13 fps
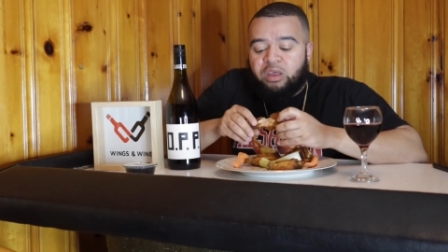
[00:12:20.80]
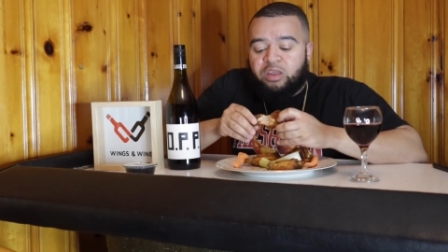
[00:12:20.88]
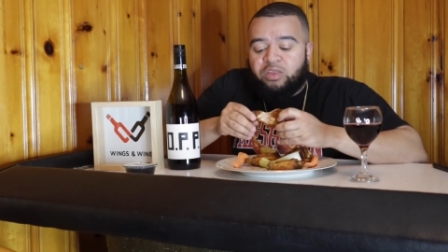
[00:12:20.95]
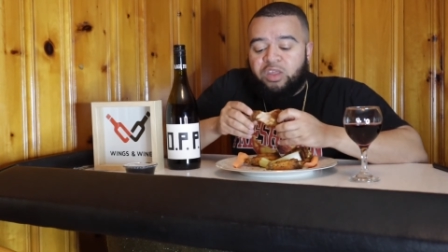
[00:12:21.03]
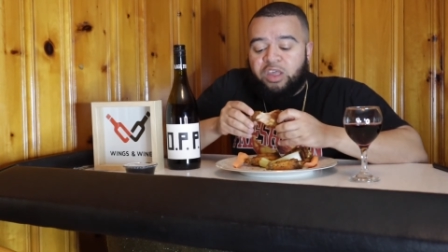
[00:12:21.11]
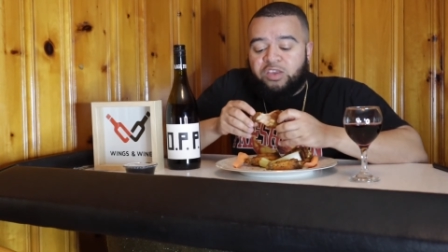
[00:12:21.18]

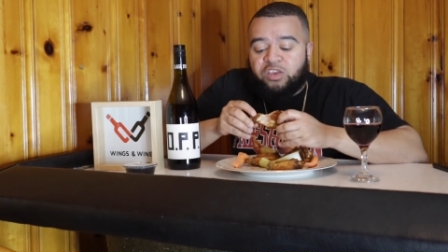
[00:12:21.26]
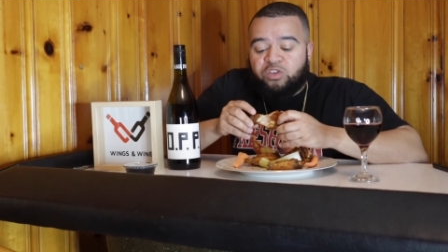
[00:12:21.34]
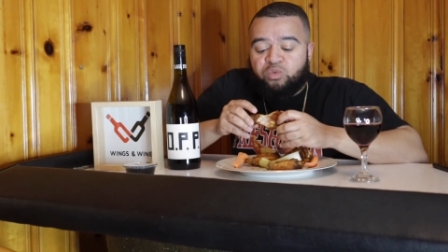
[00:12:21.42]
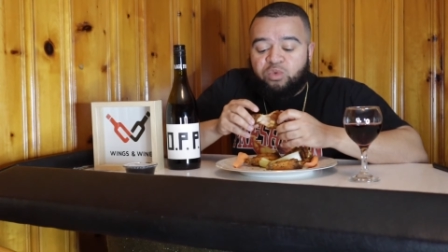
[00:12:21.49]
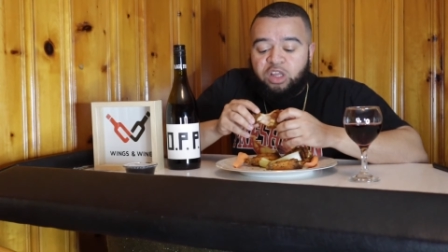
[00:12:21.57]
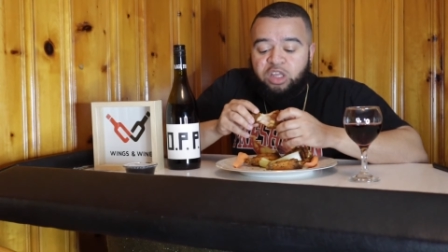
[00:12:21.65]
This
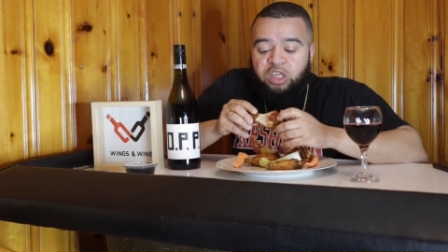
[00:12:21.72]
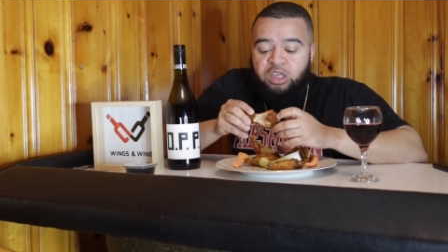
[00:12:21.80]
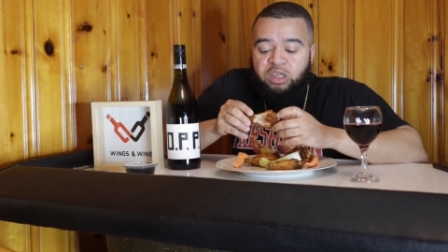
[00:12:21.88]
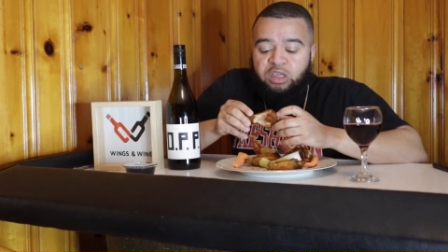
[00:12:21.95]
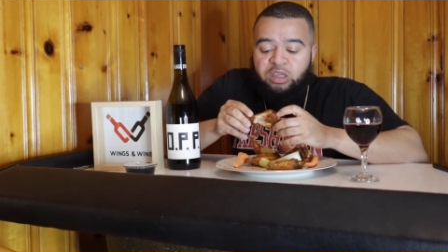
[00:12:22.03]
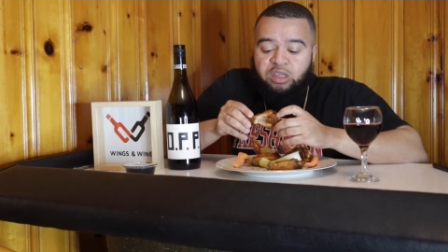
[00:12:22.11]
is
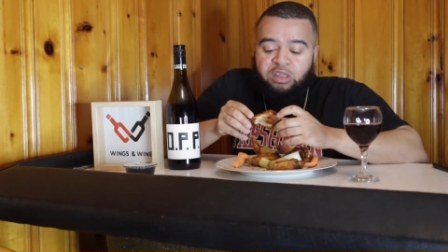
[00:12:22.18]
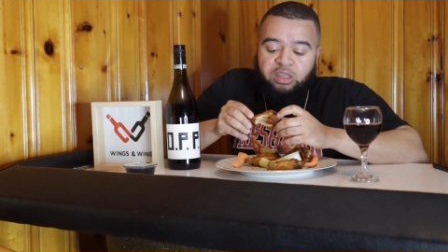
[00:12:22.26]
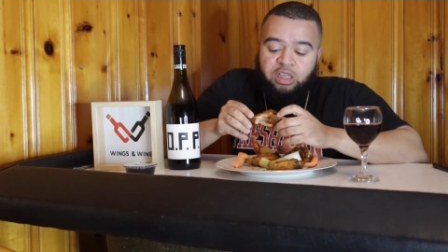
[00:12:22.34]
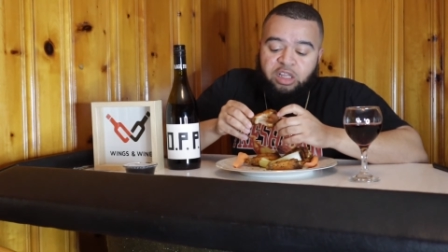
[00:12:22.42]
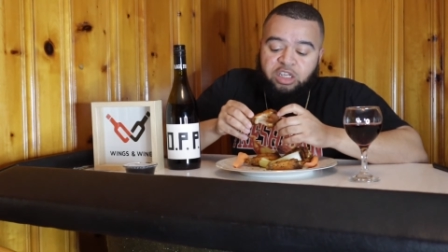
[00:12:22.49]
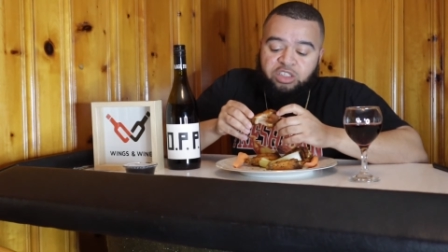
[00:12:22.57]
really
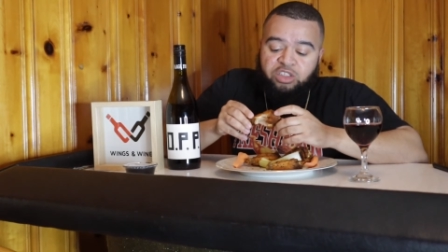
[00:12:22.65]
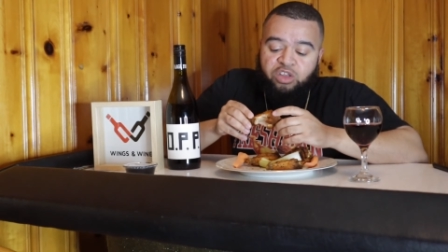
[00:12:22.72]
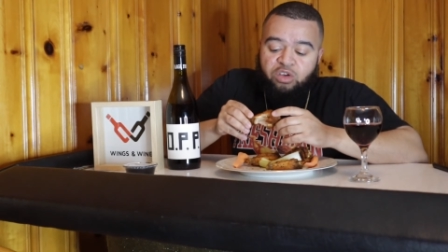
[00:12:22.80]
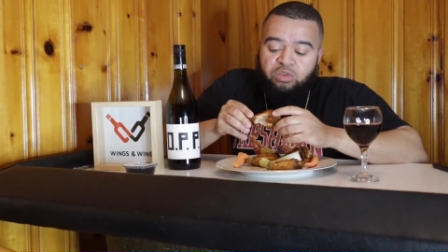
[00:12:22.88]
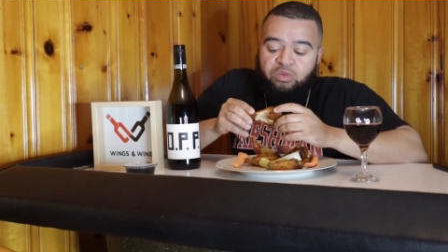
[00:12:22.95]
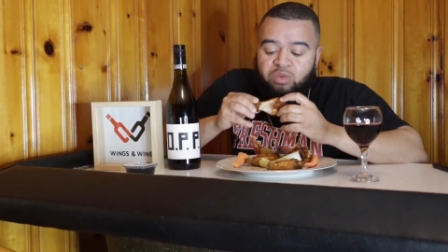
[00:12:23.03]
delicious
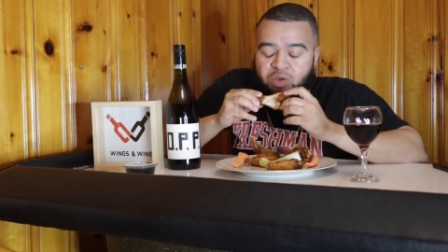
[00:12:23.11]
though.